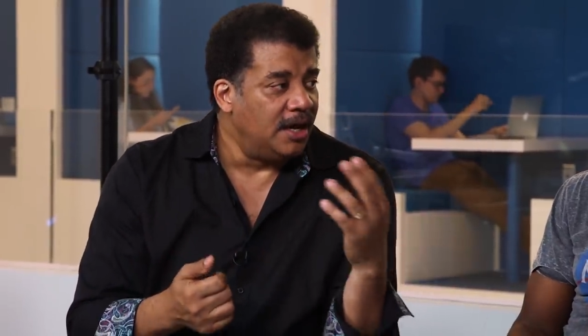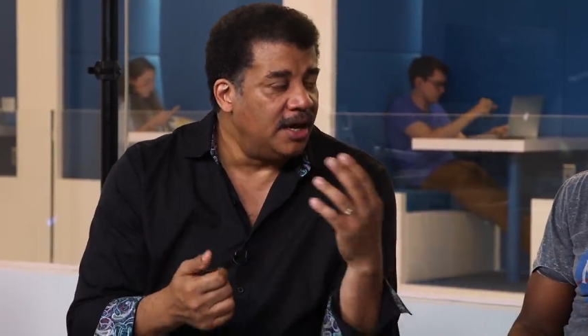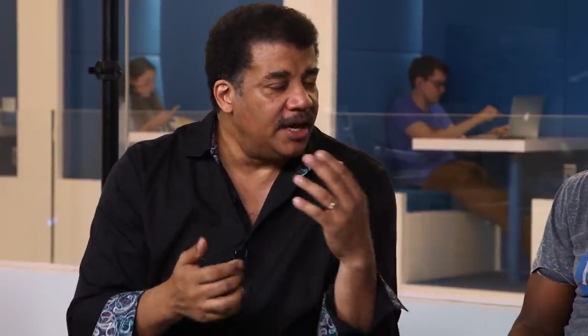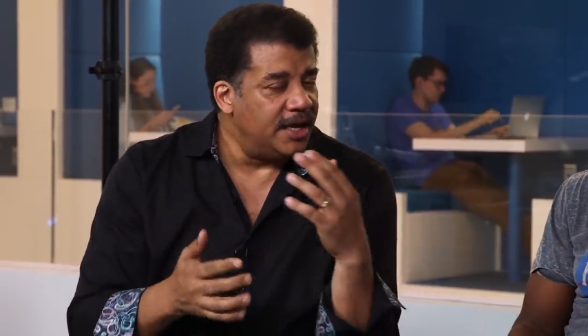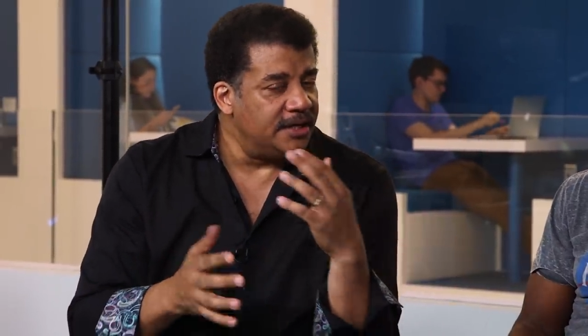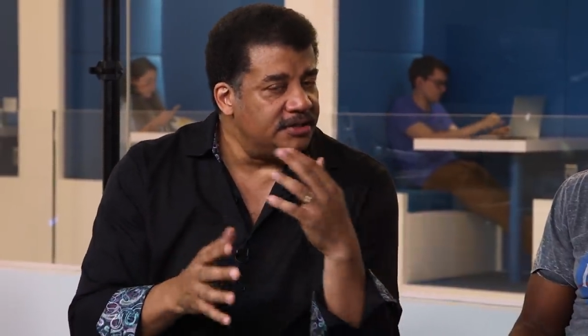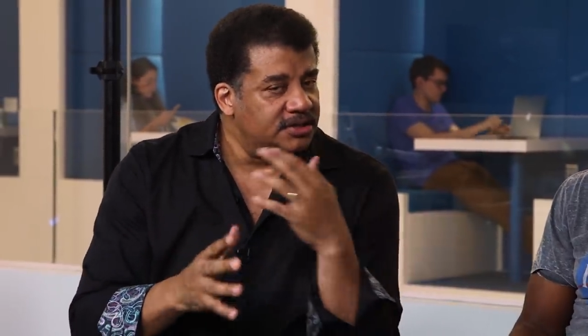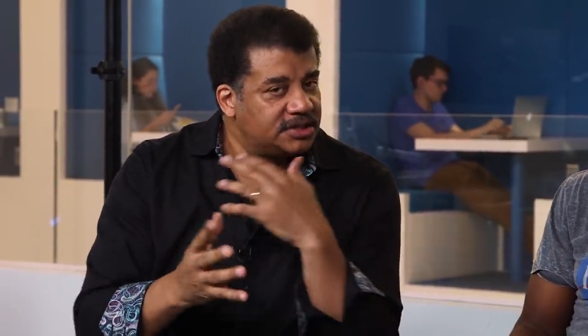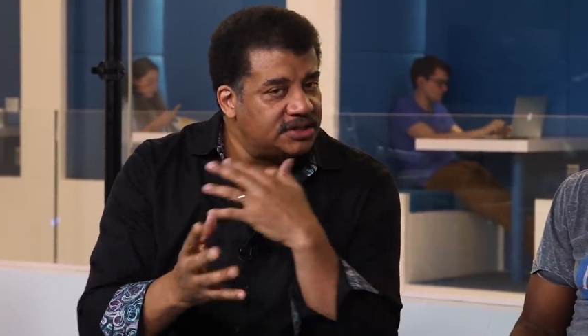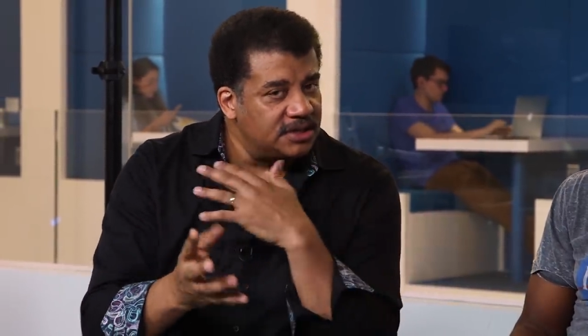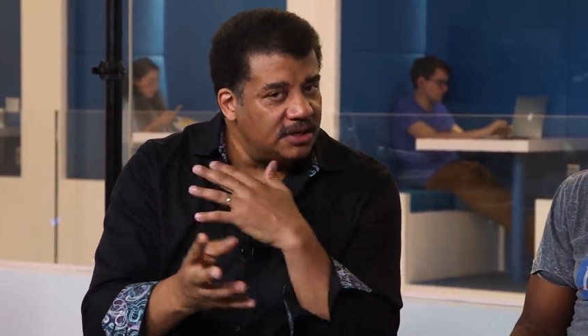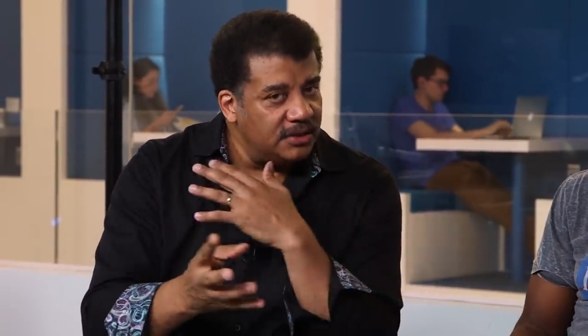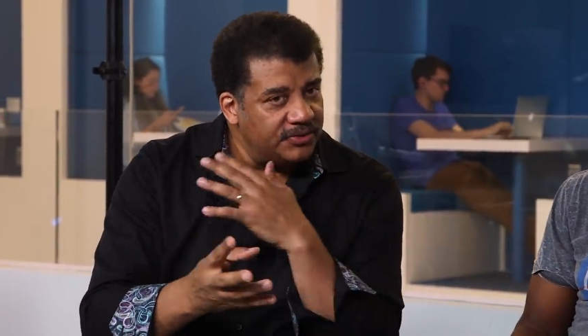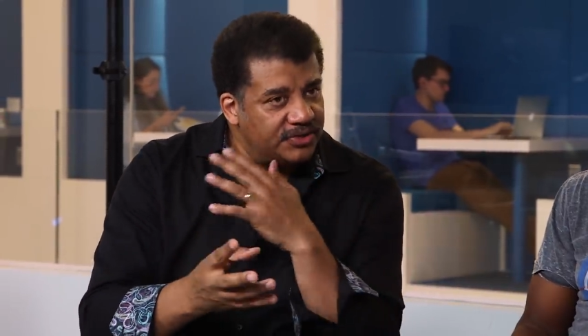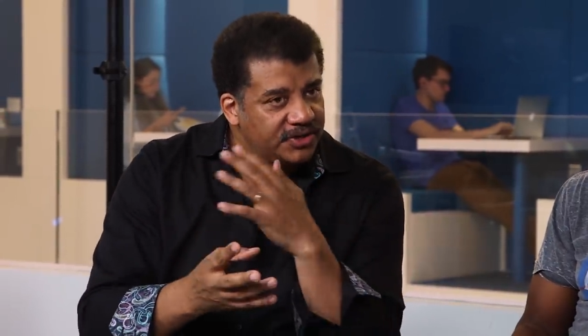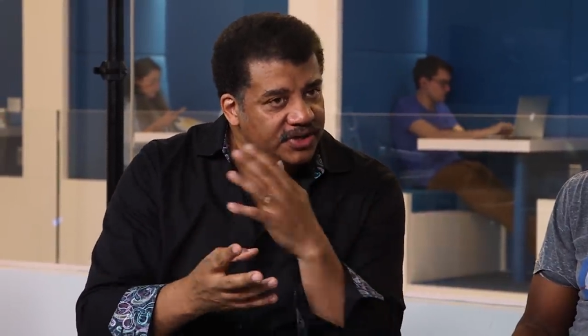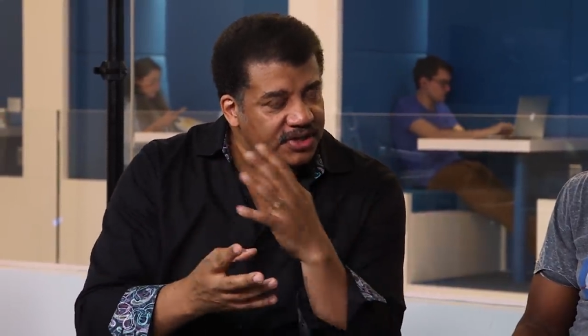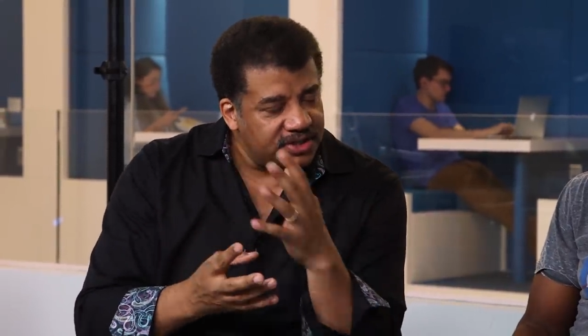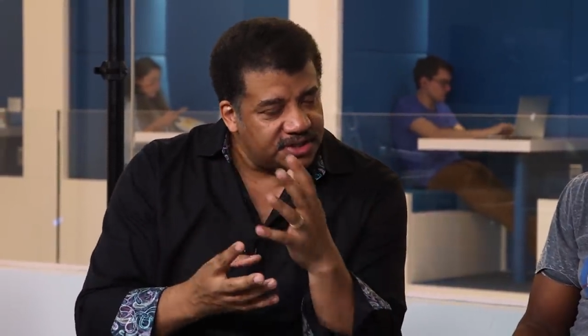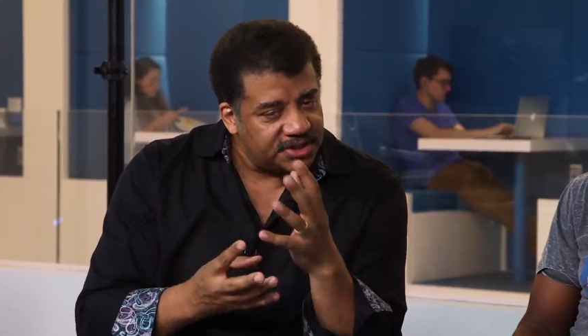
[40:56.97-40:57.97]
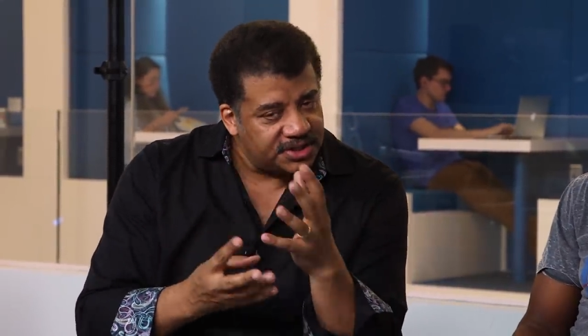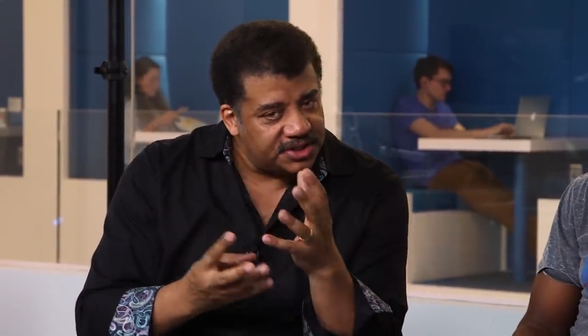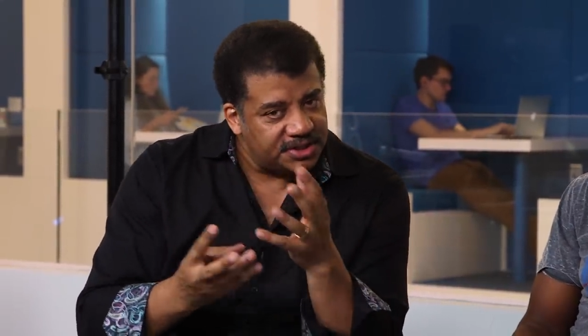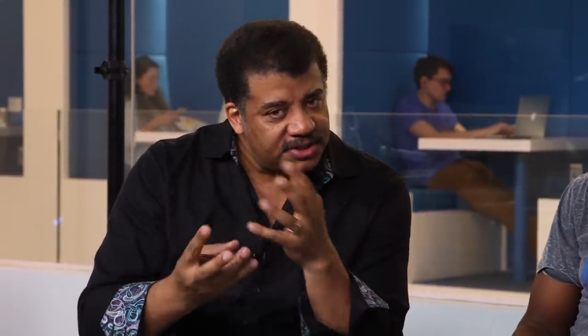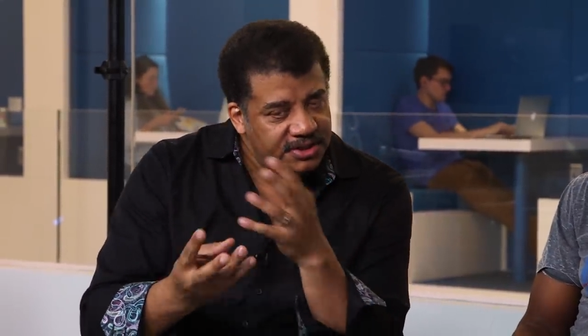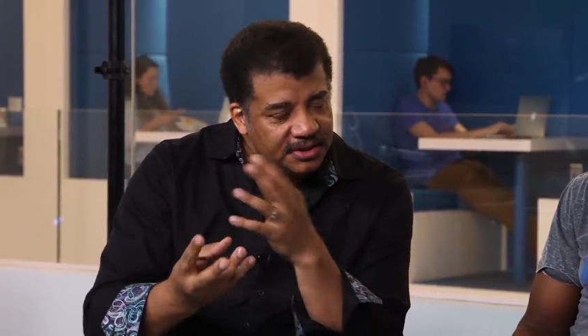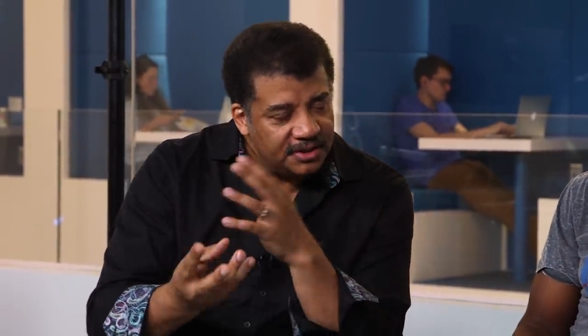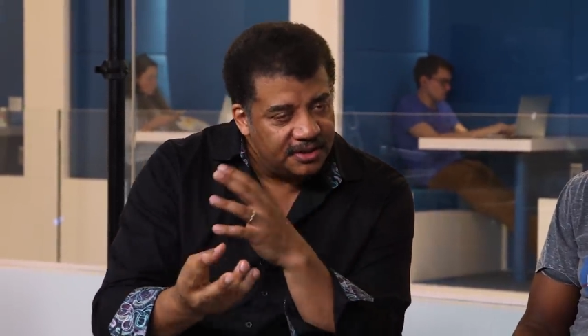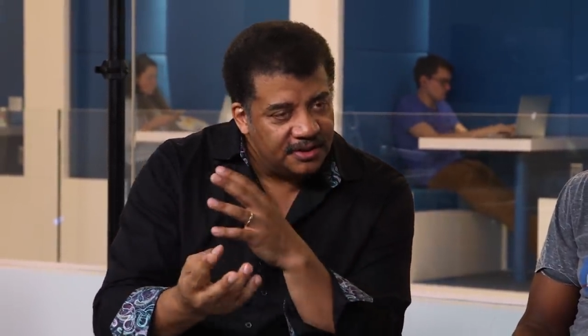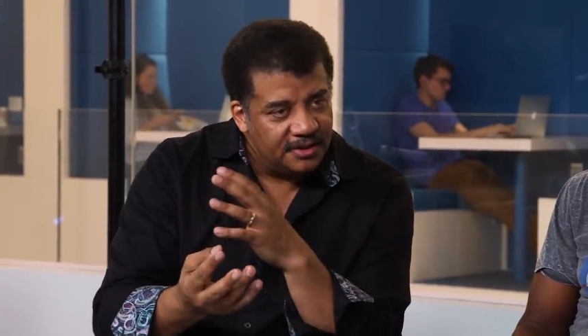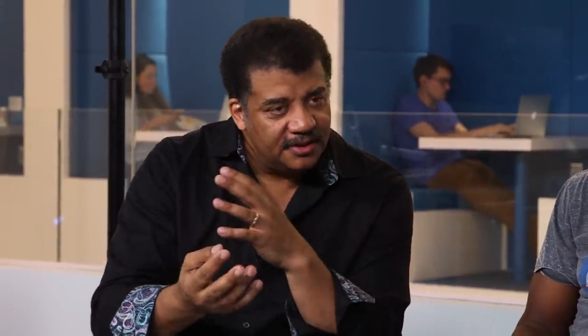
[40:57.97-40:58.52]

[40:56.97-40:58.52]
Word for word: And so this,